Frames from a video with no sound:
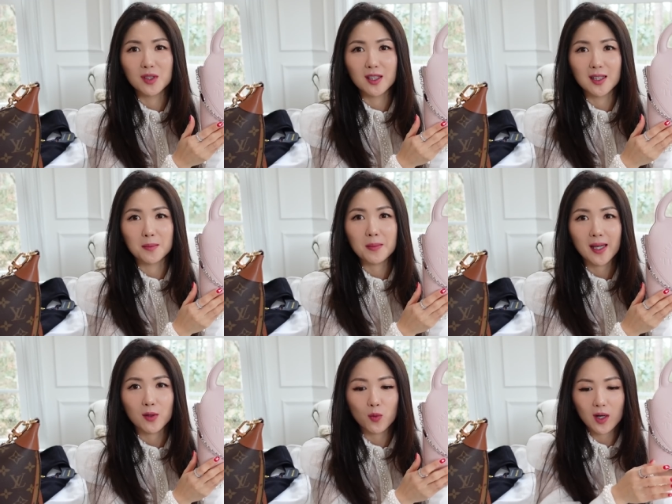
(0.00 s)
the
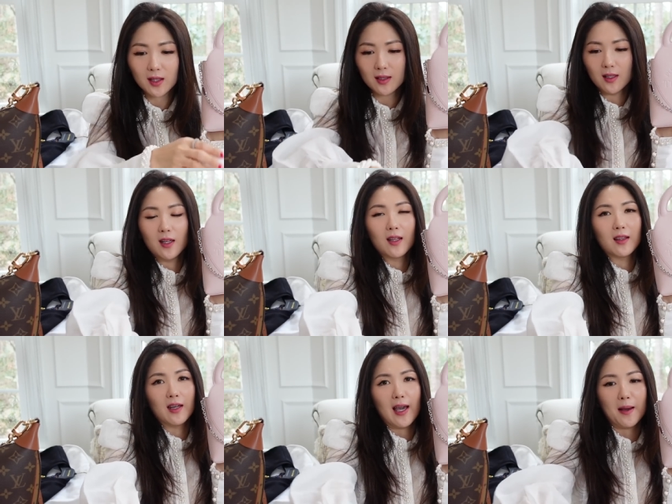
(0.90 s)
pink one,
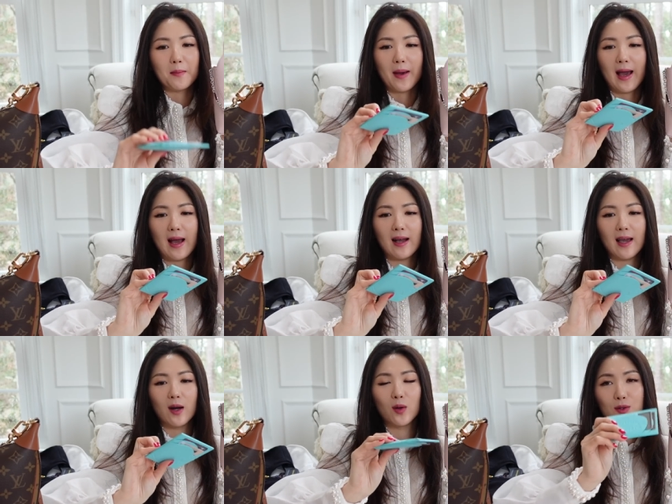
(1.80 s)
the handbag,
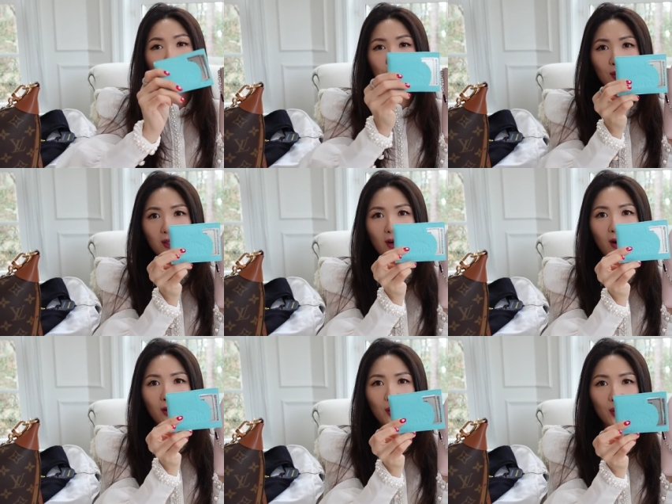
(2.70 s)
and also the
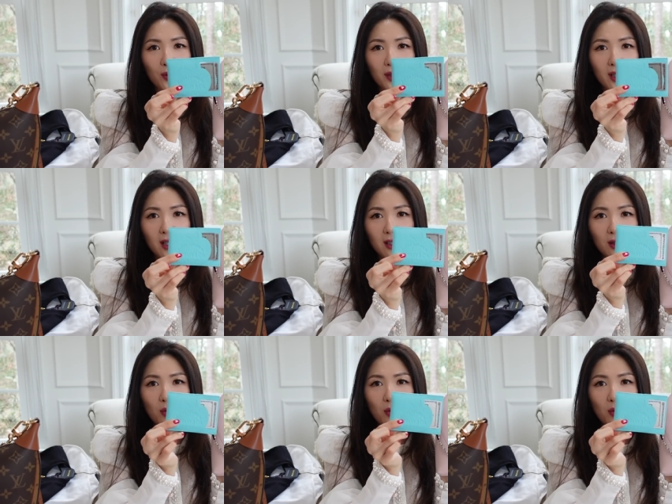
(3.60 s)
card holder. The